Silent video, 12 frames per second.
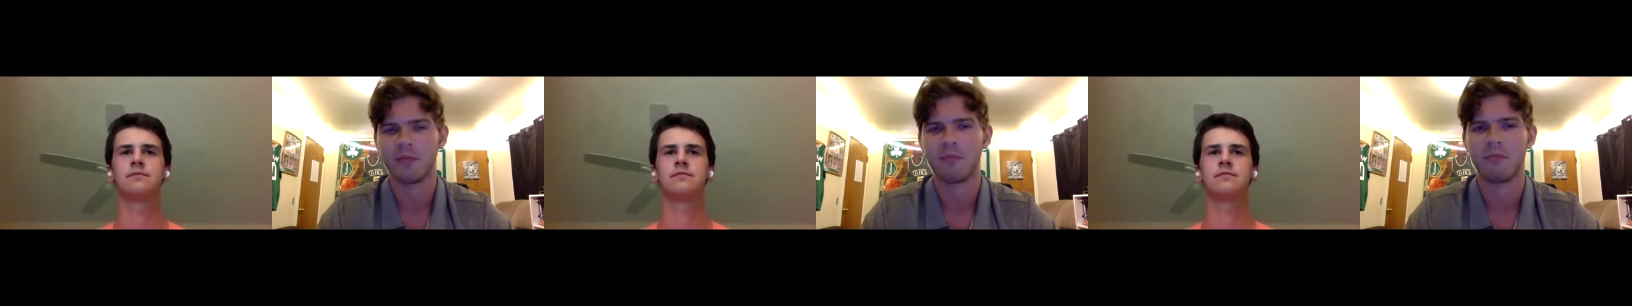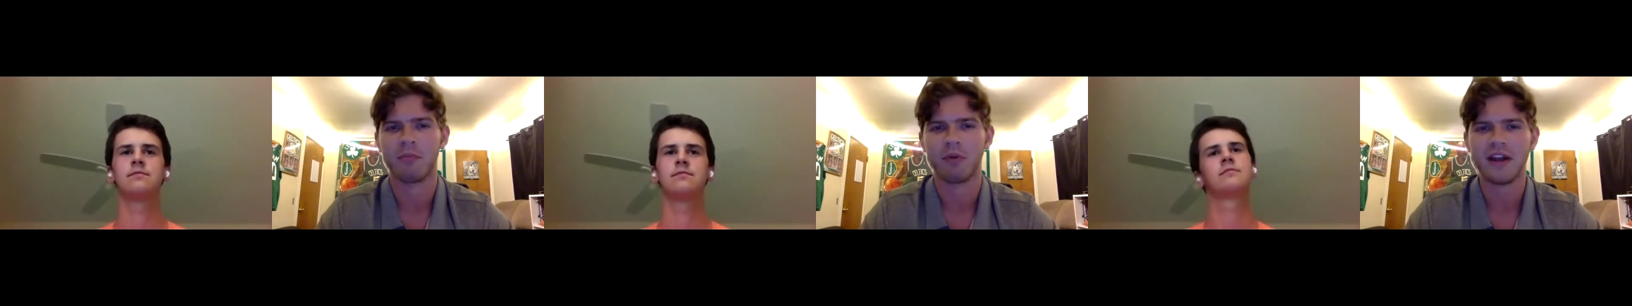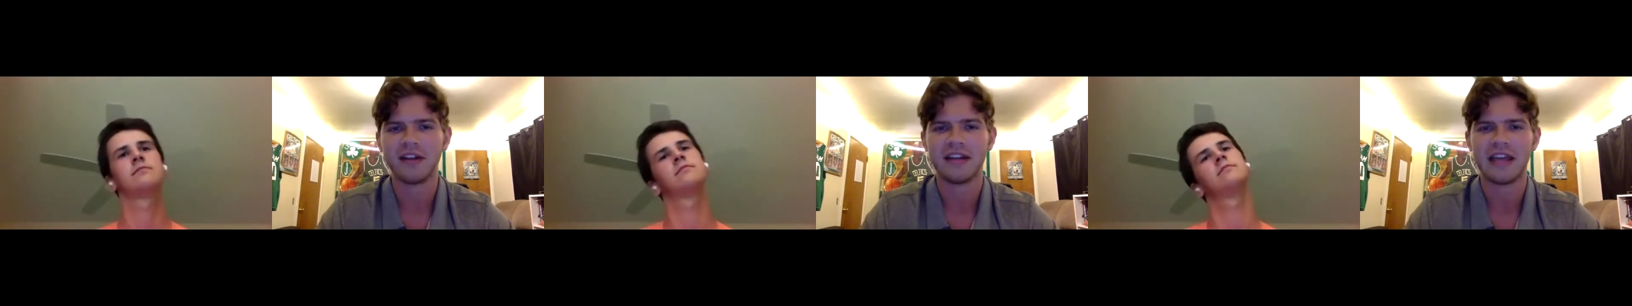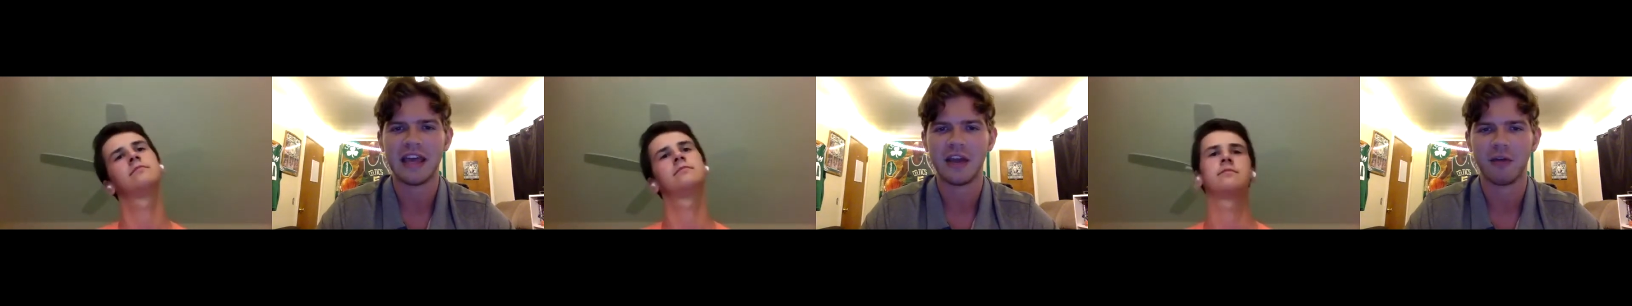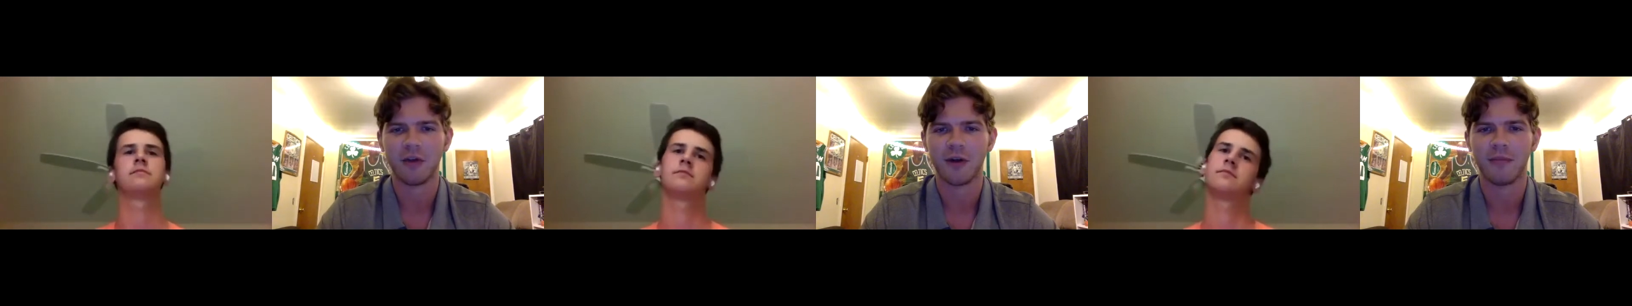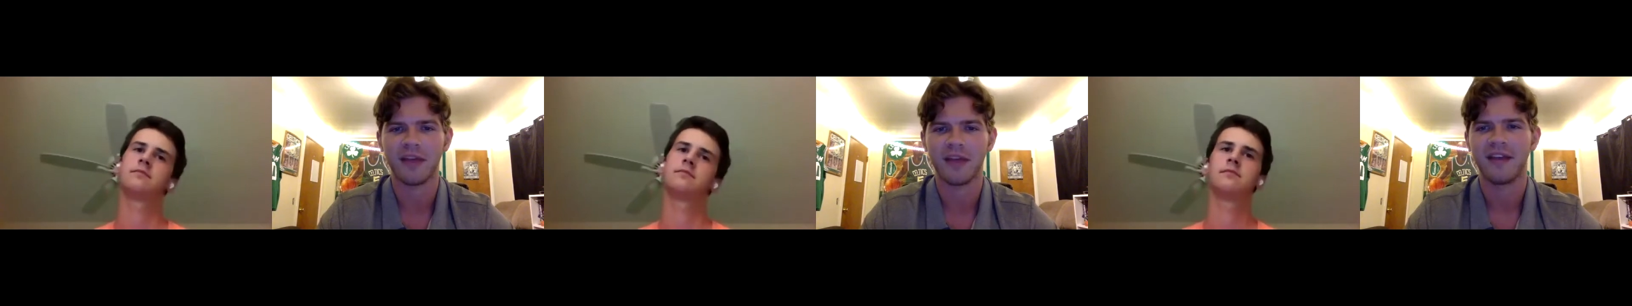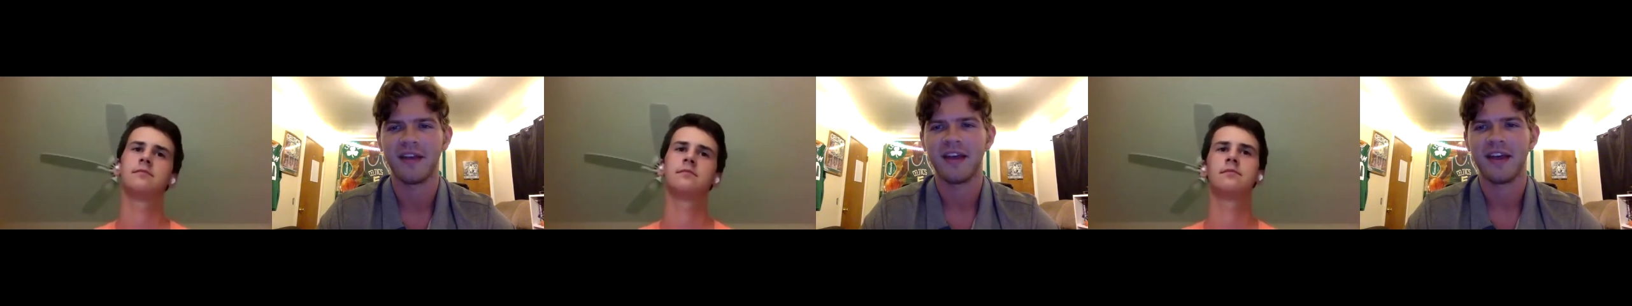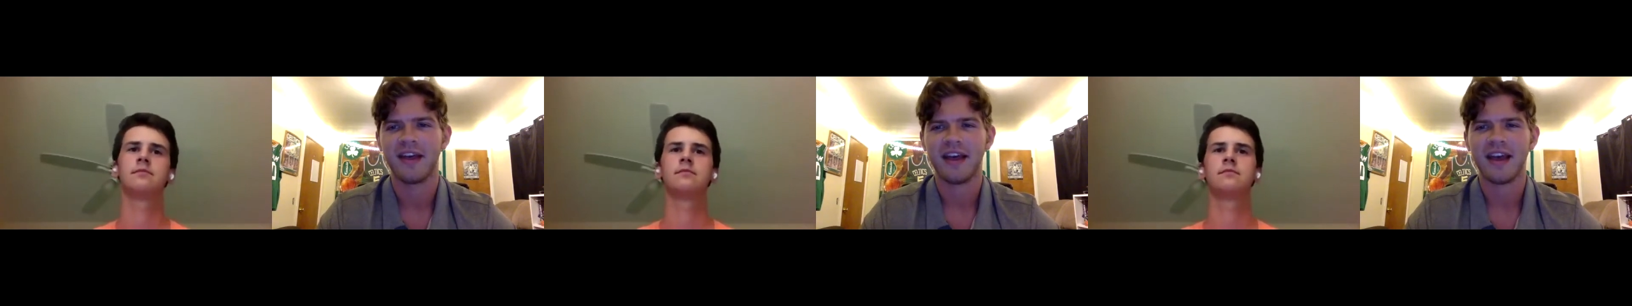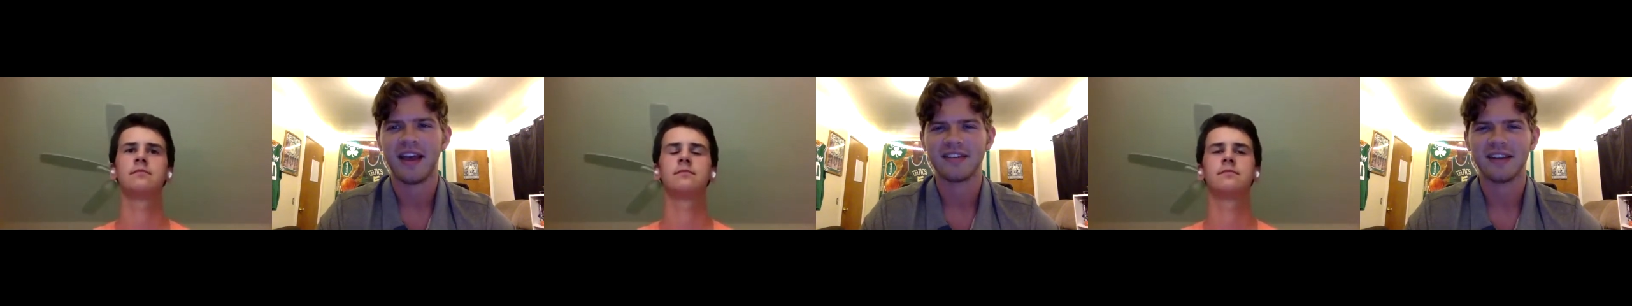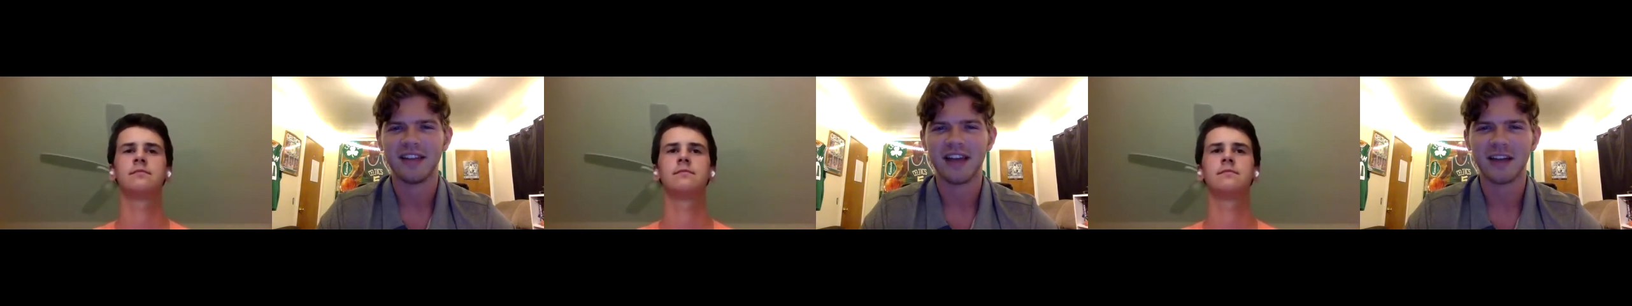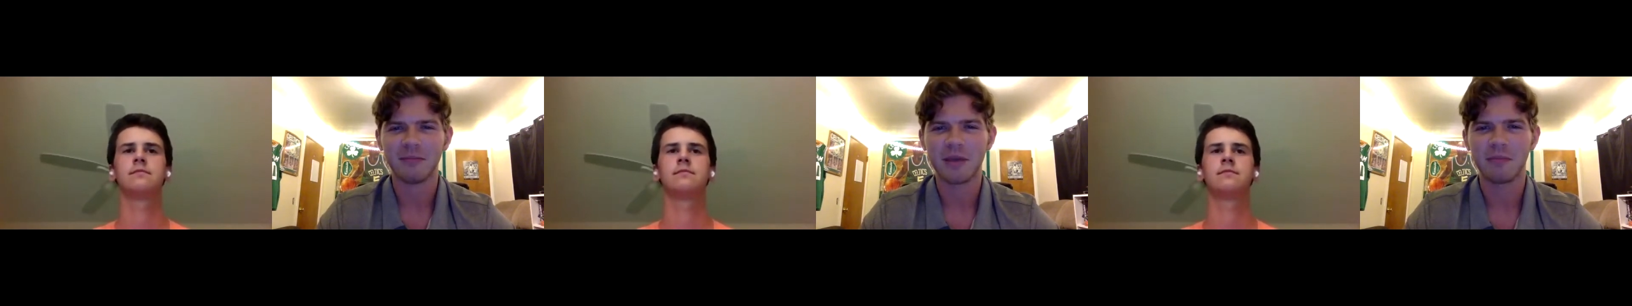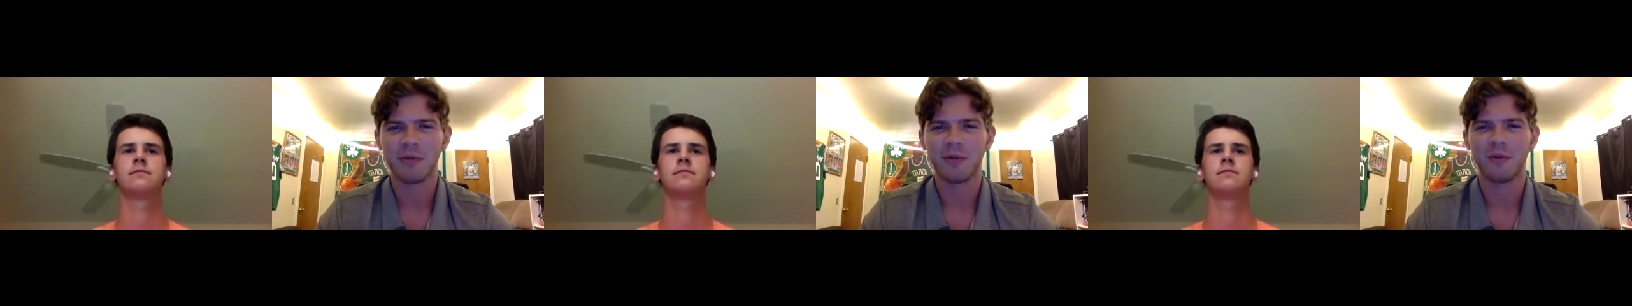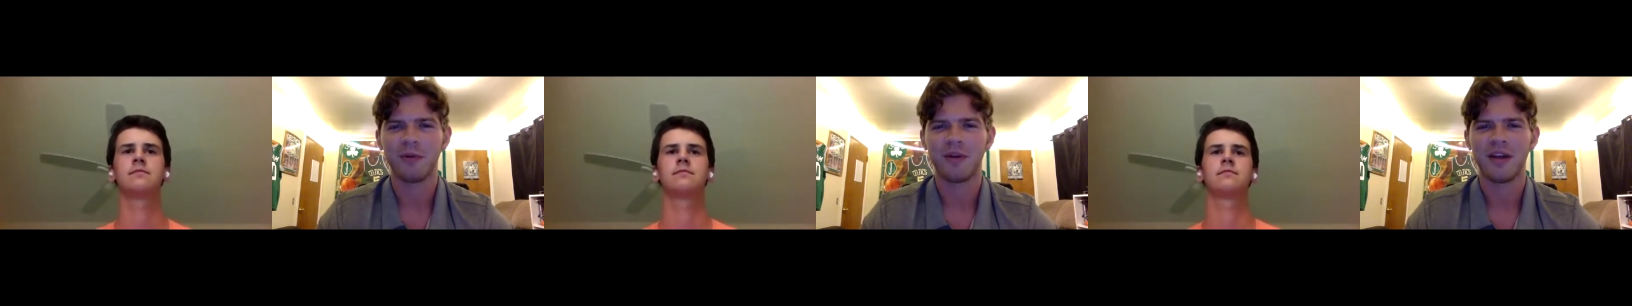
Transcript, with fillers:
Speaker 1: Brandon Ingram. And a lot of people